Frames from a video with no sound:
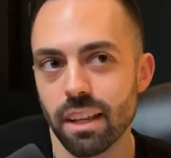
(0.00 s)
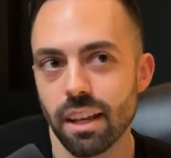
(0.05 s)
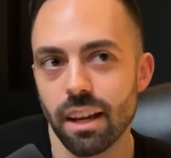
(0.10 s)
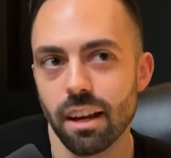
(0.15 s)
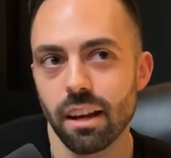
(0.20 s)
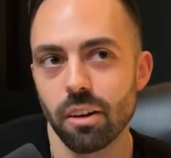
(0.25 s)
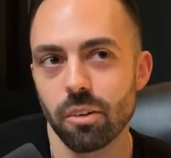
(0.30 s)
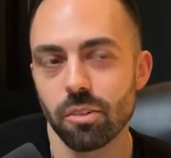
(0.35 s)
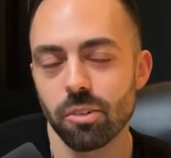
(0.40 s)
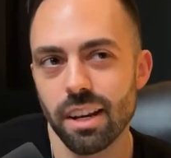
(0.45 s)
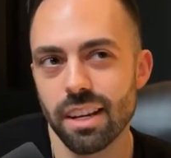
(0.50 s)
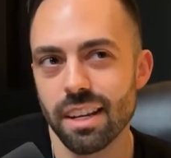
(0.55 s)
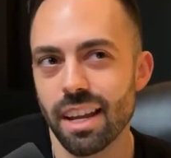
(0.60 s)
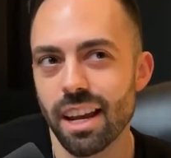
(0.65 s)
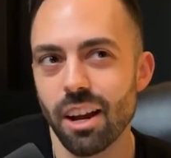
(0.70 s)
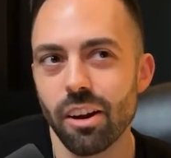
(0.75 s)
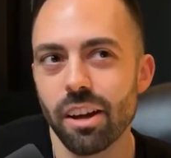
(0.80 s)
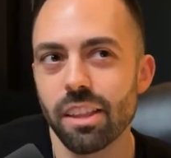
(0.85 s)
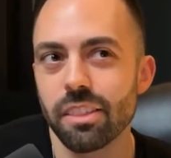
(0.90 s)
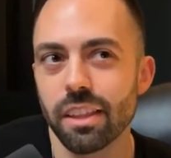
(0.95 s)
Uh, right
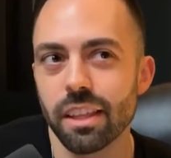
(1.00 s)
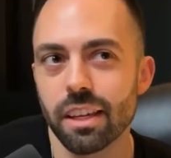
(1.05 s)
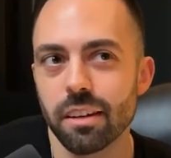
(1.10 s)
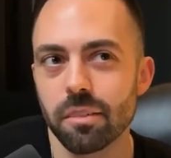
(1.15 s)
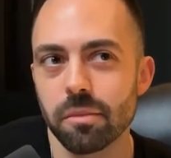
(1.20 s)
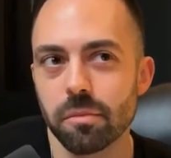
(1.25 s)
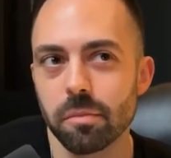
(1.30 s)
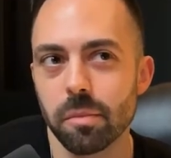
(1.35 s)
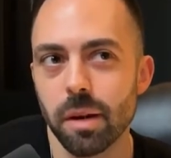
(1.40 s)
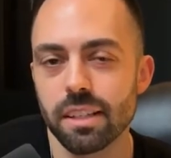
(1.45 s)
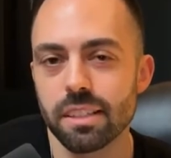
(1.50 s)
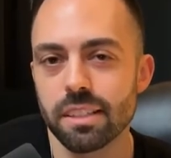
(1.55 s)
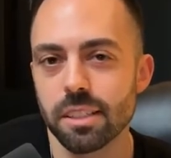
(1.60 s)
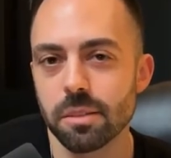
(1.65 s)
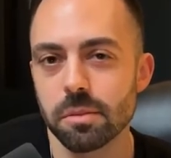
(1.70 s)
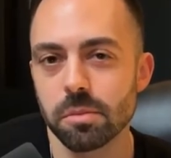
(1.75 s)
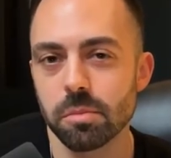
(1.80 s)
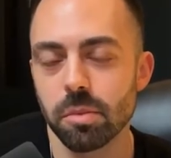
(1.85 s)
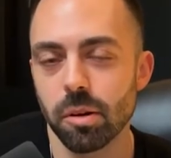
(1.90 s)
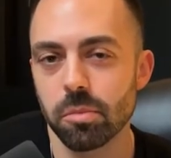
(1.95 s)
now, I think my
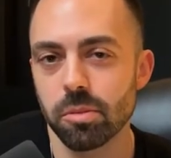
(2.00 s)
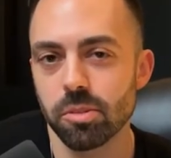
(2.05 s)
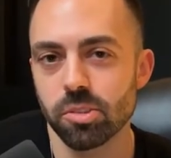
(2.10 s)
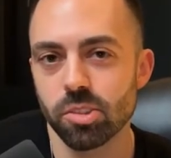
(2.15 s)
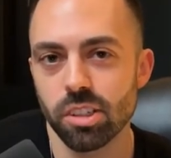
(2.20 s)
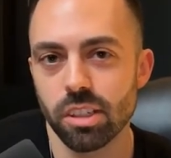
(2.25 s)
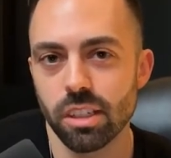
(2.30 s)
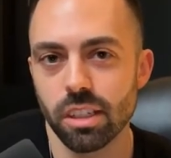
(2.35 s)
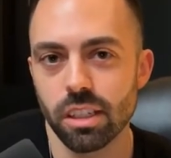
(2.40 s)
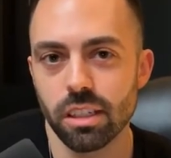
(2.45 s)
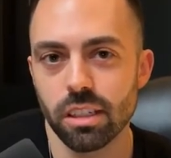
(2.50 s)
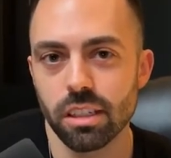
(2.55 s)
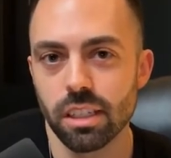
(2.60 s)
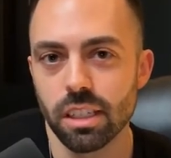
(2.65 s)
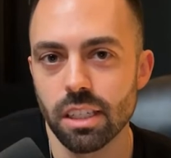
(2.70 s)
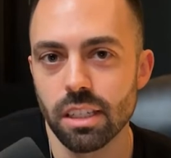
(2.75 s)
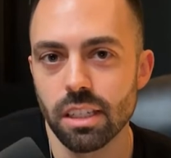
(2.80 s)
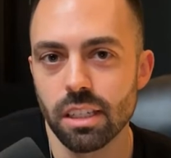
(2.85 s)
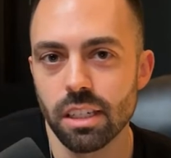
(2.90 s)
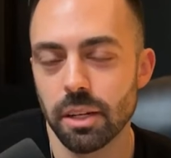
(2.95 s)
team's publishing
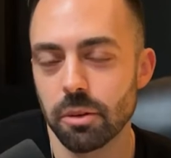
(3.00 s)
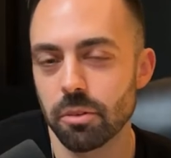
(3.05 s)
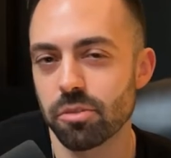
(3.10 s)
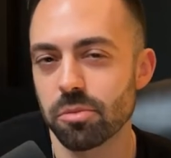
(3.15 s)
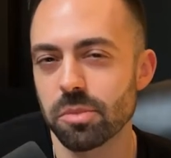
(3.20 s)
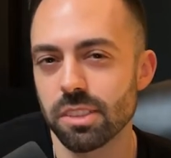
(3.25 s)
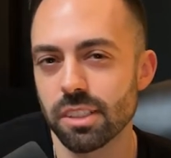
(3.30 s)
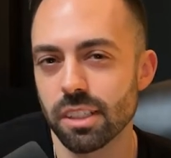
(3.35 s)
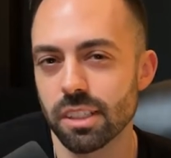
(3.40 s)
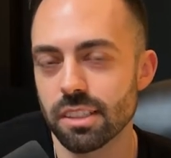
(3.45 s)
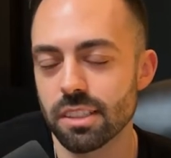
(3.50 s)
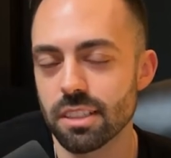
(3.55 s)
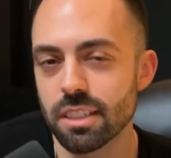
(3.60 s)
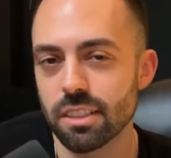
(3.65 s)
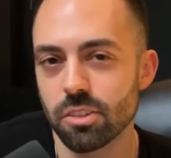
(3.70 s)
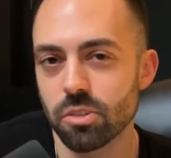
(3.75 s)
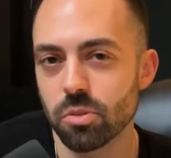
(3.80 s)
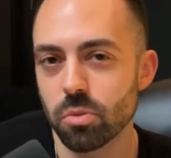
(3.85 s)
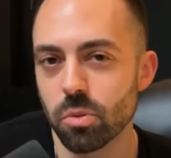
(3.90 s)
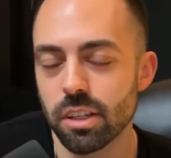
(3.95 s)
anywhere from sixteen
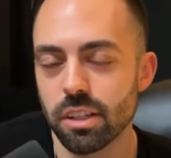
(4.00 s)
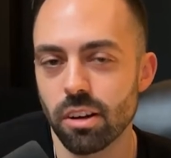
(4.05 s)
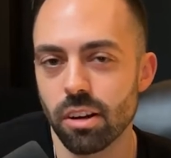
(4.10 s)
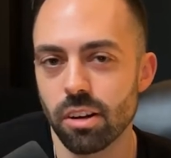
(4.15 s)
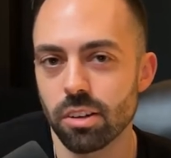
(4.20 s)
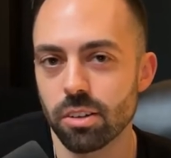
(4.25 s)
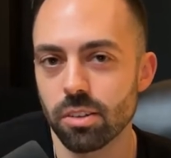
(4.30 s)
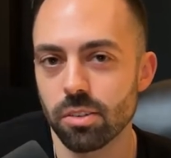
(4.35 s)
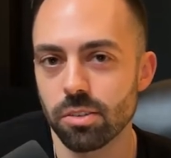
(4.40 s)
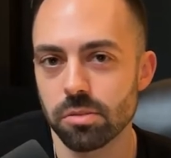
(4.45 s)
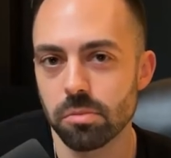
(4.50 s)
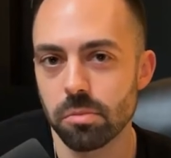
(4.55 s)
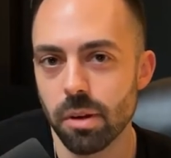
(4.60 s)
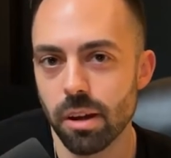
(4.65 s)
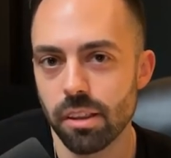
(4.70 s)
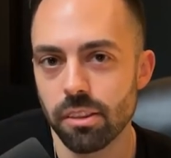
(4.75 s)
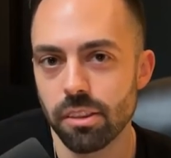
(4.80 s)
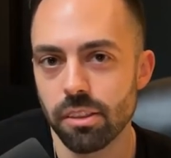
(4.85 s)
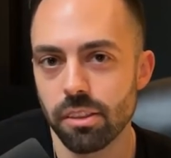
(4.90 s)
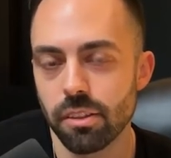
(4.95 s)
to twenty articles a
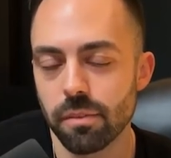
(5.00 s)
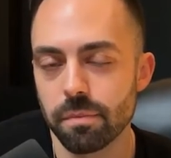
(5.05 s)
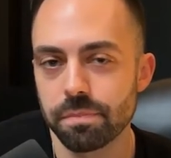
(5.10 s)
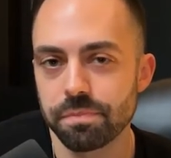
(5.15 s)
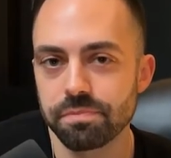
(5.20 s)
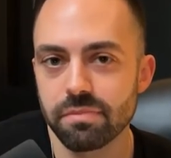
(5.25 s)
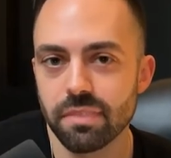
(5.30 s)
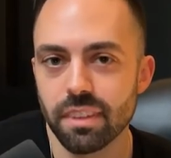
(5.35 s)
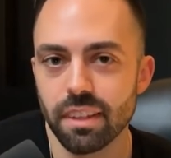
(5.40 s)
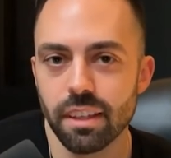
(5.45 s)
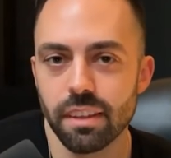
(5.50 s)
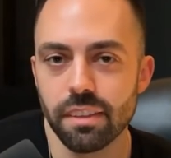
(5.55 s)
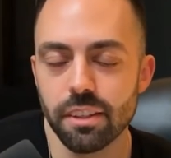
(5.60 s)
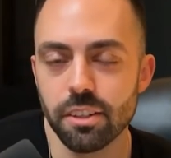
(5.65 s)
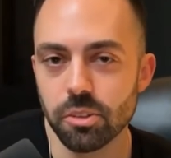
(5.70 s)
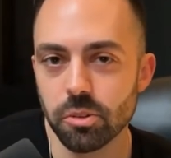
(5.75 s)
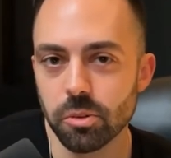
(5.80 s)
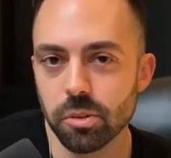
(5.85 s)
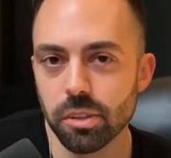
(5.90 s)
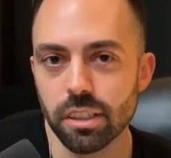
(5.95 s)
month mm-hmm. and
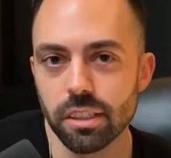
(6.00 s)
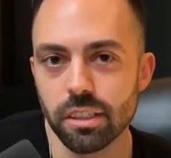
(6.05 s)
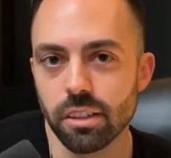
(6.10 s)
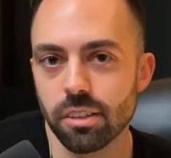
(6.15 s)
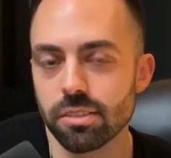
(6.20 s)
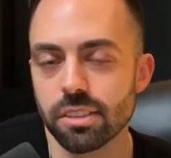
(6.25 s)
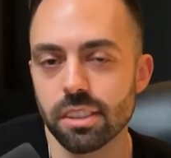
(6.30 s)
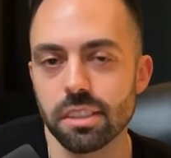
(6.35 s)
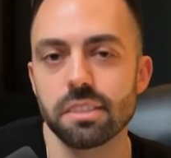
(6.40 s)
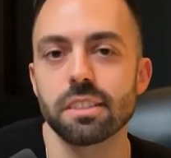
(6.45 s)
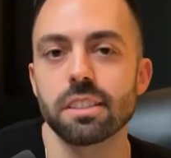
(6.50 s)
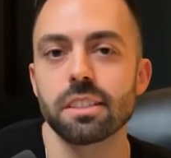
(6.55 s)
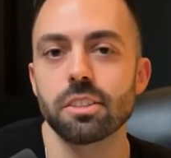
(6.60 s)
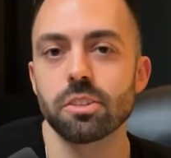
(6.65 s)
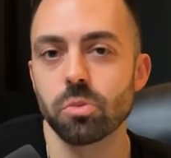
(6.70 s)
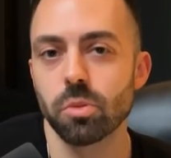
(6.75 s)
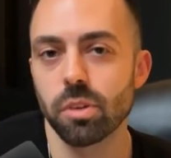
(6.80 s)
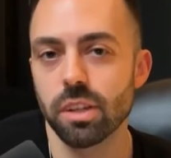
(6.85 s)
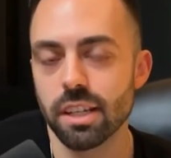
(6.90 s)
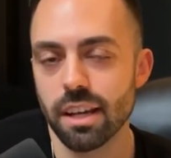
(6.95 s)
then doing, you know, wow. sixteen to
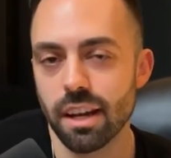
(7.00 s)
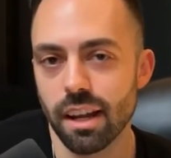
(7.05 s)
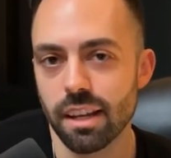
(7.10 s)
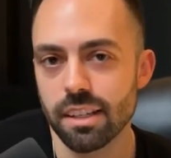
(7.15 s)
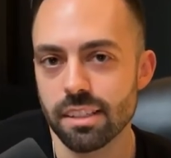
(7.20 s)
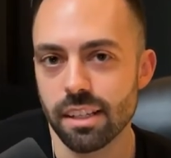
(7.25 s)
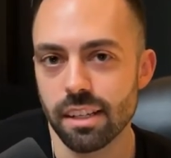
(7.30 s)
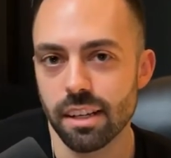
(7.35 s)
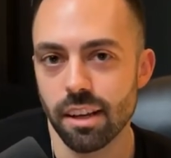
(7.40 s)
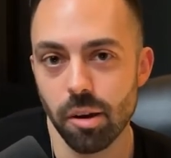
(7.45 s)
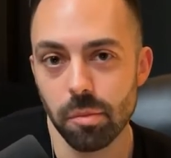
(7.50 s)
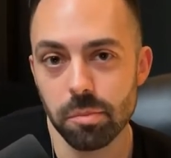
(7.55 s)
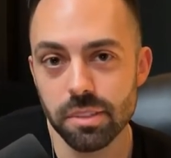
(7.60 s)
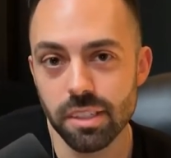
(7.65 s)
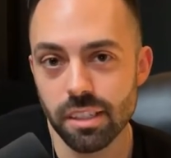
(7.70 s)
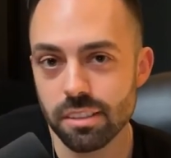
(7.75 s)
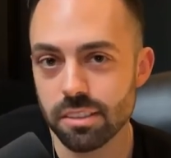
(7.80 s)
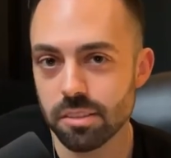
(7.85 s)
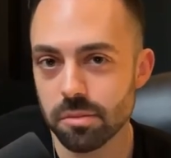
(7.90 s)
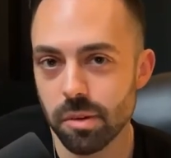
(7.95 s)
twenty content
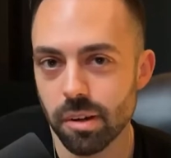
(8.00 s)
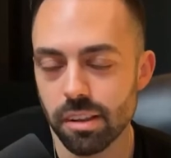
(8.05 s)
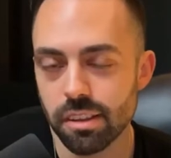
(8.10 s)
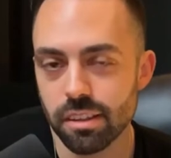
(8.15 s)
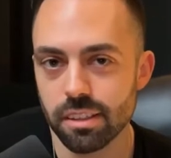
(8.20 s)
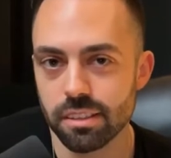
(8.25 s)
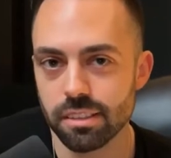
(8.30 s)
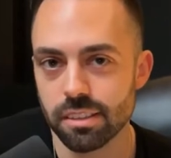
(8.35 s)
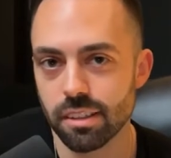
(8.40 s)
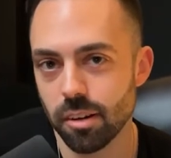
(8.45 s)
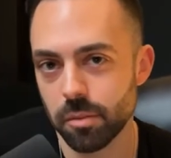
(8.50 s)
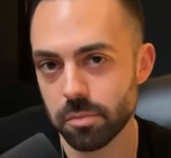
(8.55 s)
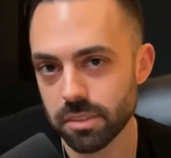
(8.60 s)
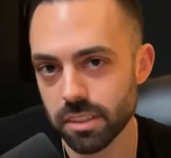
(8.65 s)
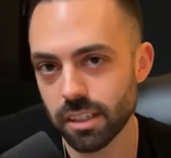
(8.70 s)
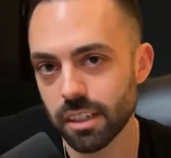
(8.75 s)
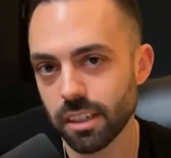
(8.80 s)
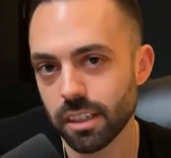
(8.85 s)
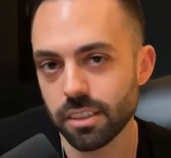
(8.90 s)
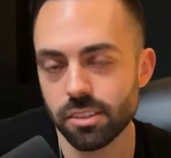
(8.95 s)
updates a month because
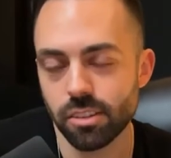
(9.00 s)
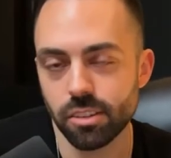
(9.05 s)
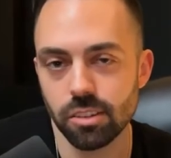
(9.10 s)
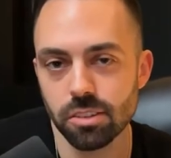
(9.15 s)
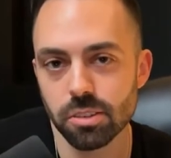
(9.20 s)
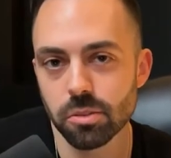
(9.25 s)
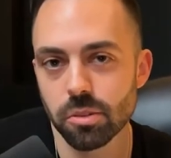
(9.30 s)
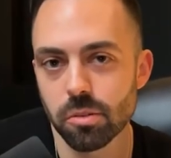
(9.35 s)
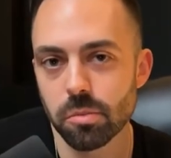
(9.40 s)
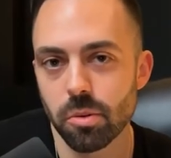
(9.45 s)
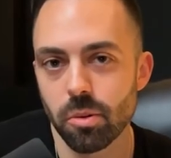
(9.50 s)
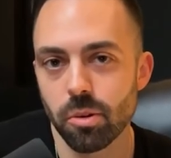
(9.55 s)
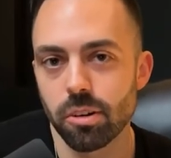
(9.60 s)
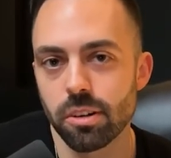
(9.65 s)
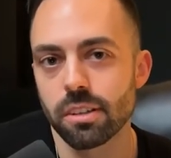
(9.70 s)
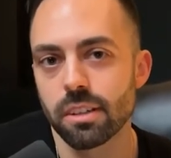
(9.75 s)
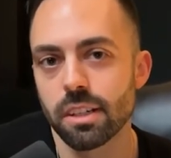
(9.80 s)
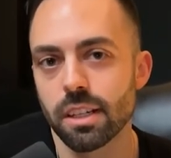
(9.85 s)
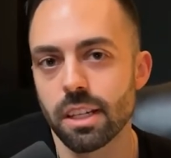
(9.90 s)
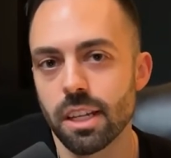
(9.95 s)
updating is also
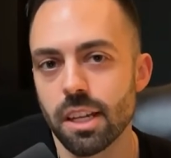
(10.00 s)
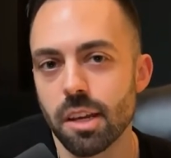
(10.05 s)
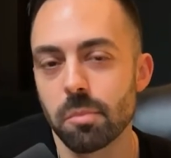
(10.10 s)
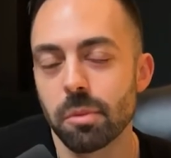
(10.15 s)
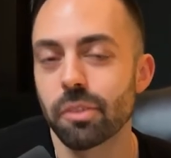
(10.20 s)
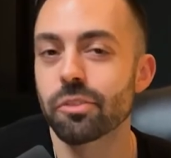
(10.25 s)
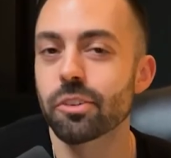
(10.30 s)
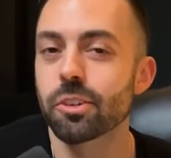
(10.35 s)
important. But right.